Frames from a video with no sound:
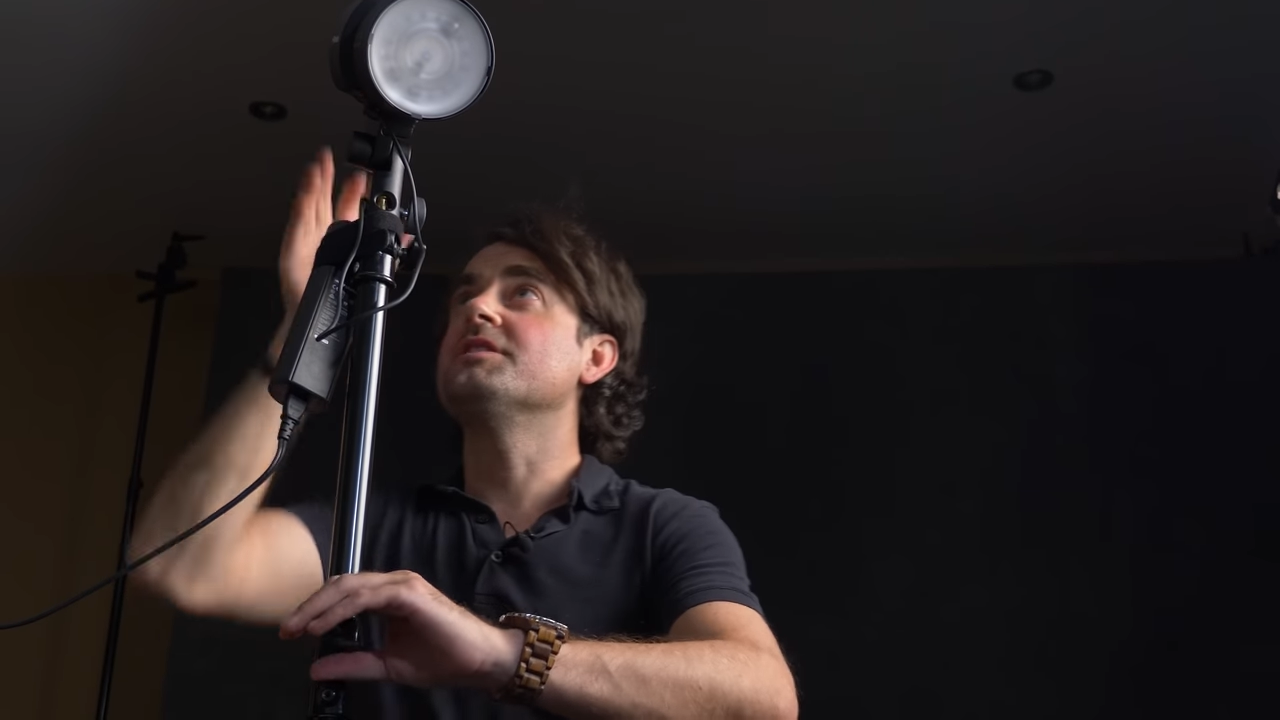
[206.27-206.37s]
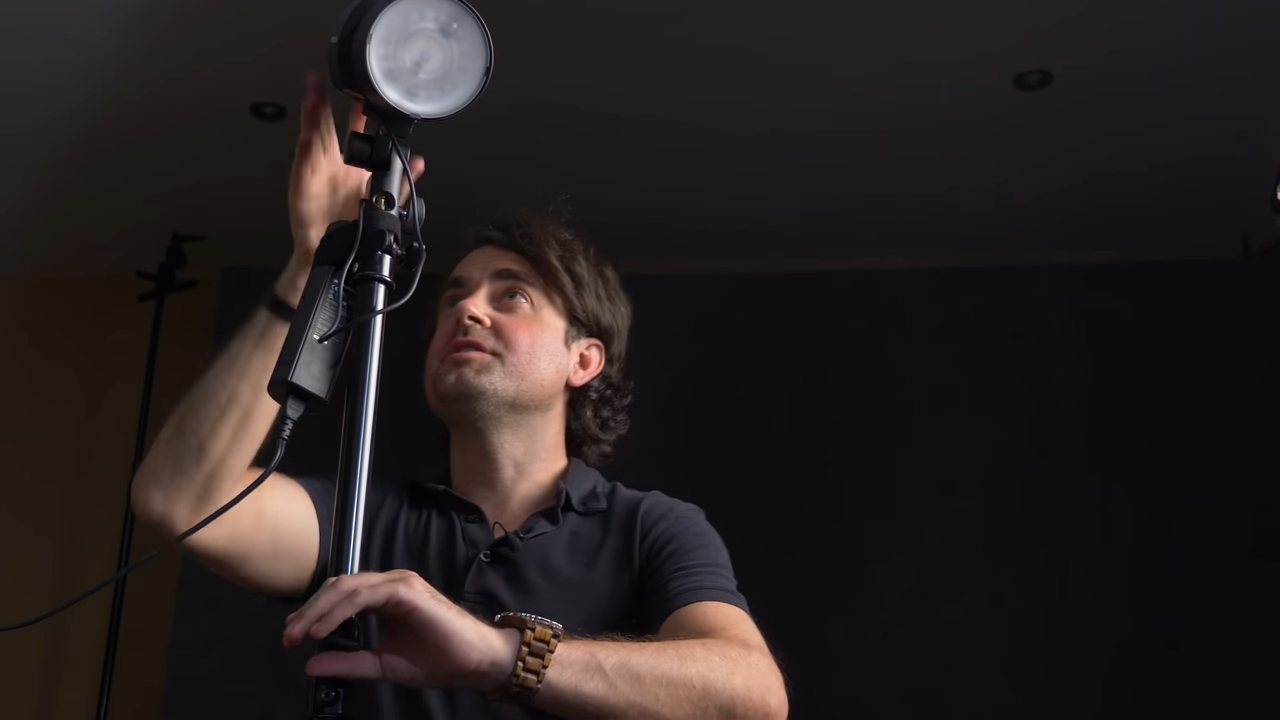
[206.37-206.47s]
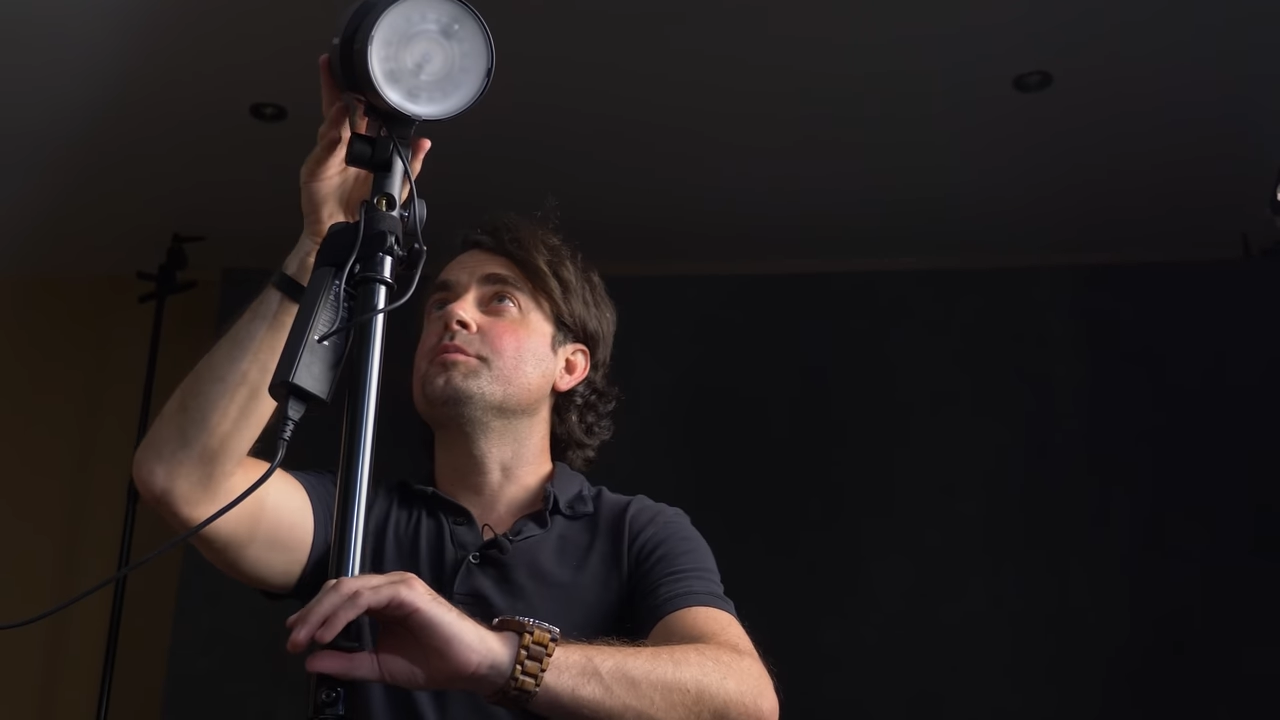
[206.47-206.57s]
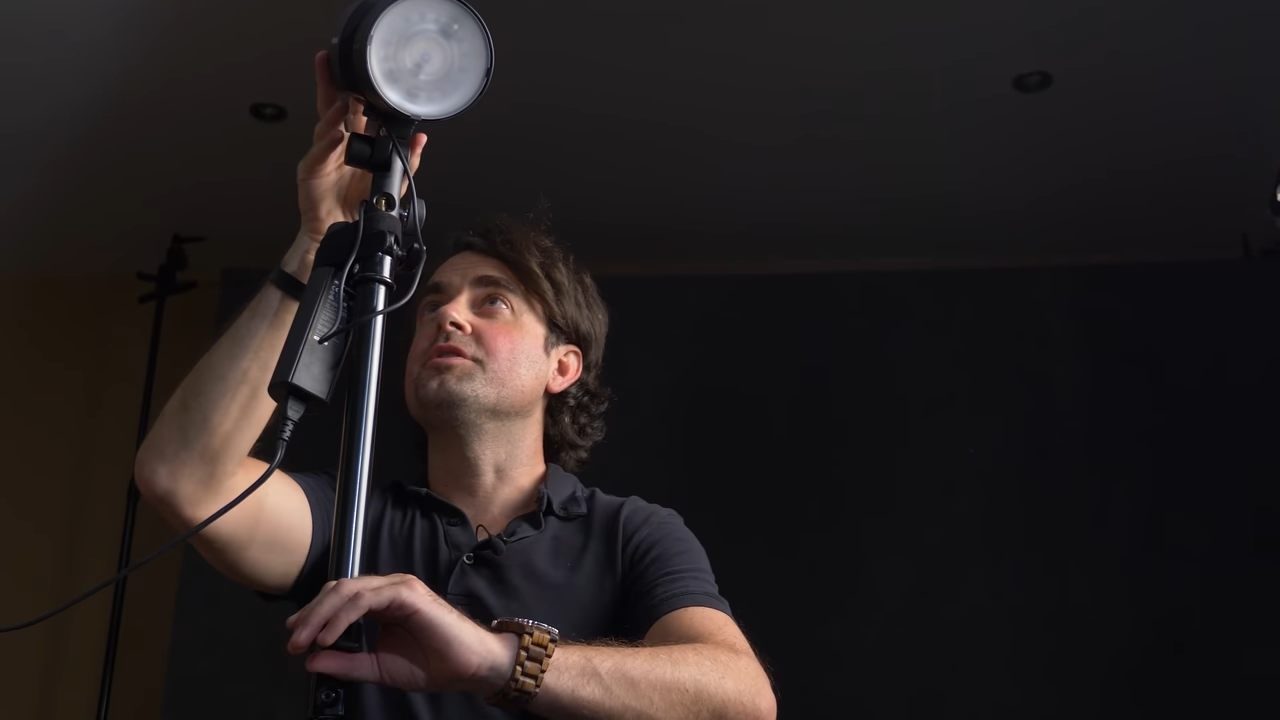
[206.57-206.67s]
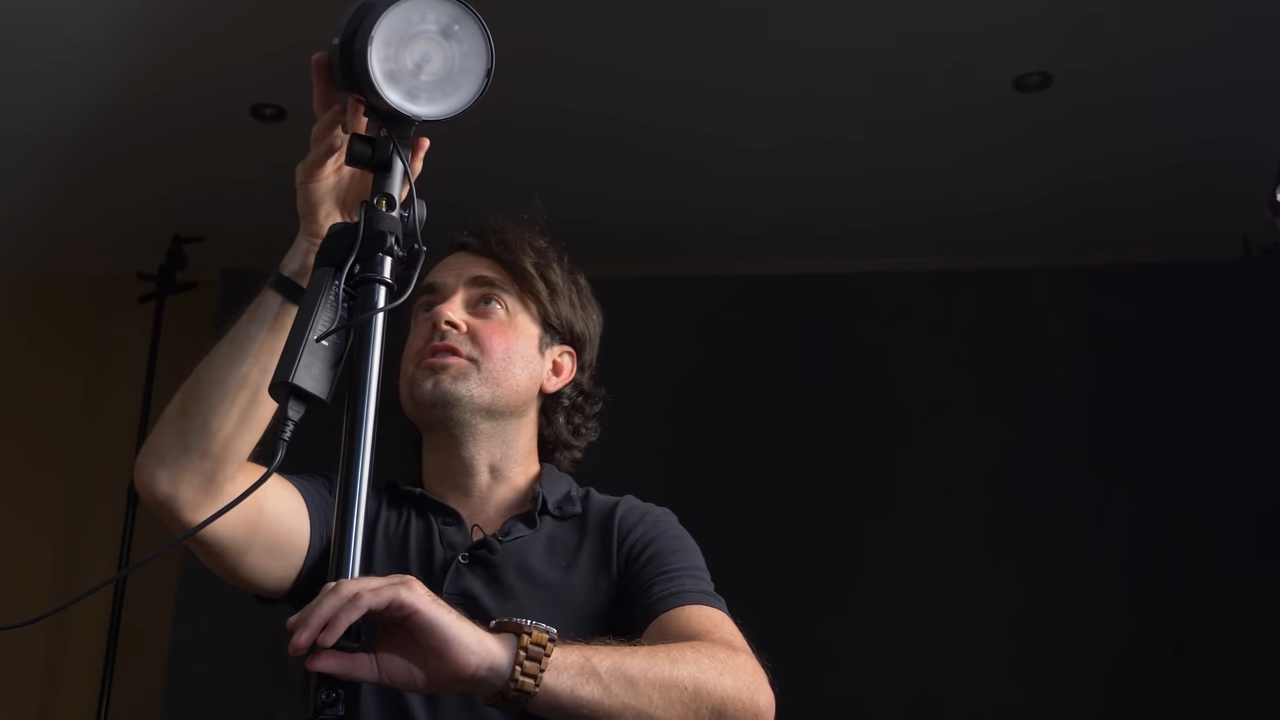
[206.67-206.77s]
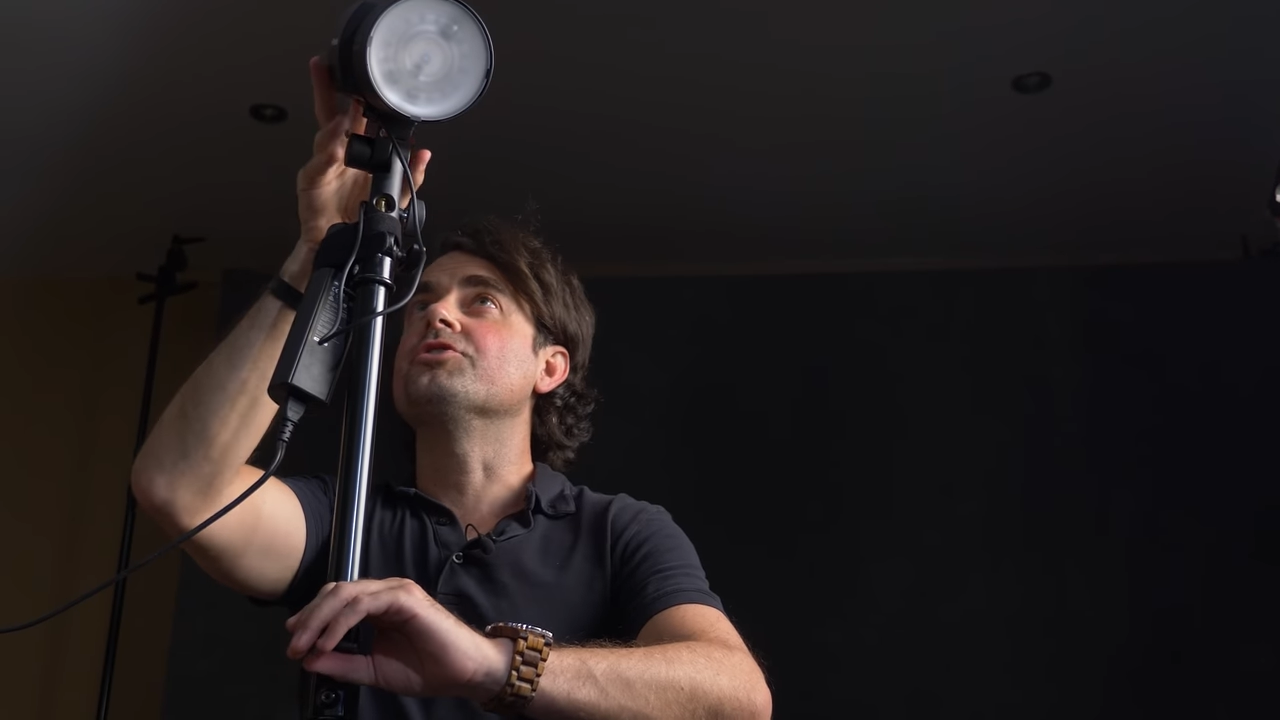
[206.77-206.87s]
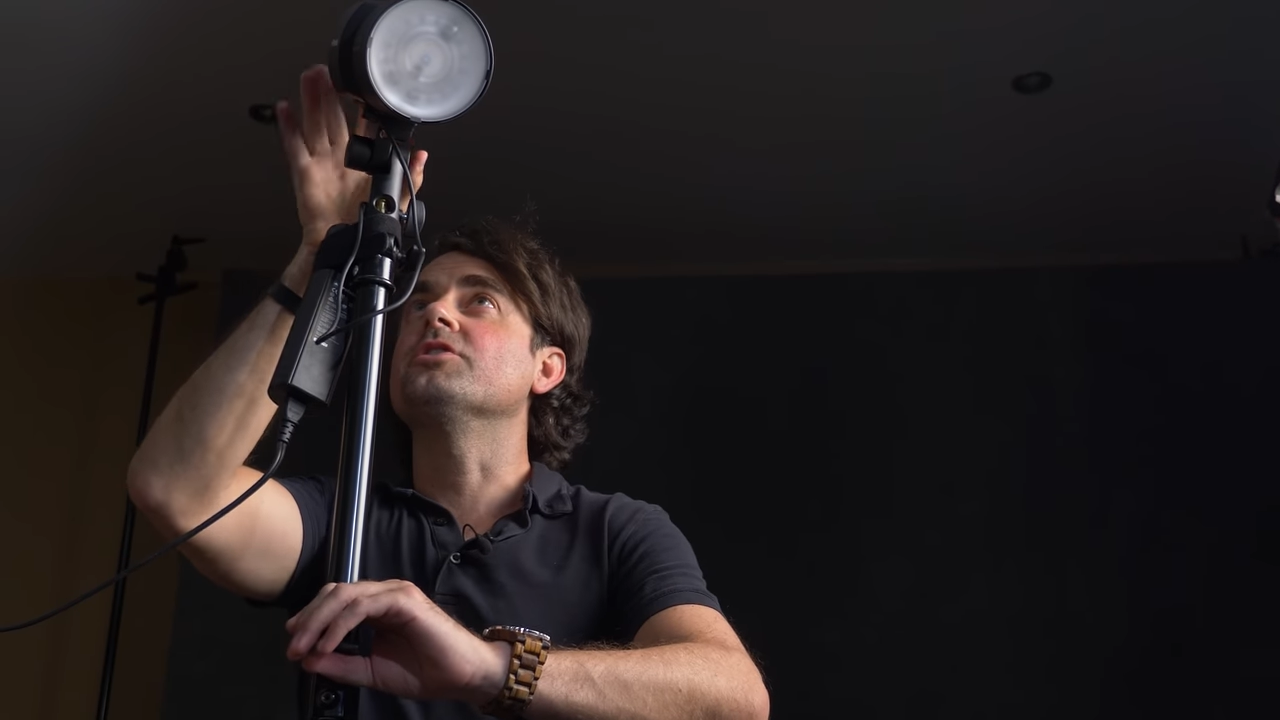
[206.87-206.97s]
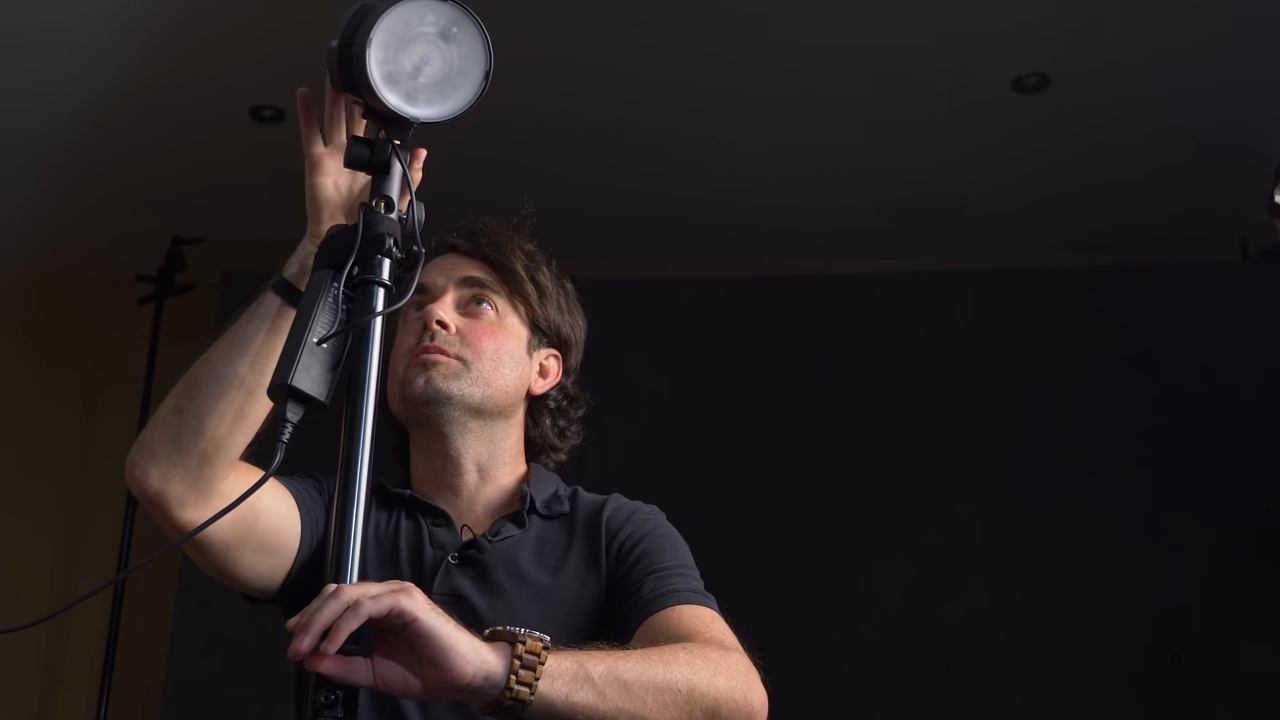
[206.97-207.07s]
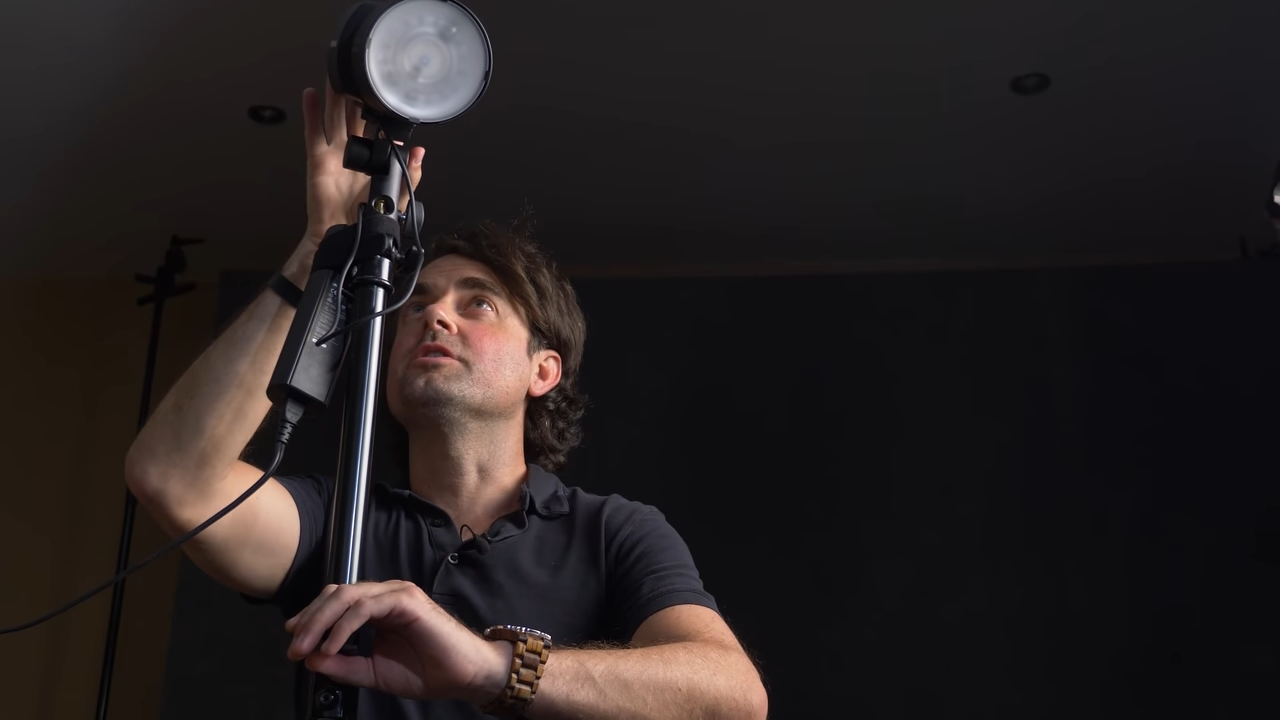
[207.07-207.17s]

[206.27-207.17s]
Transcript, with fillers: this in position.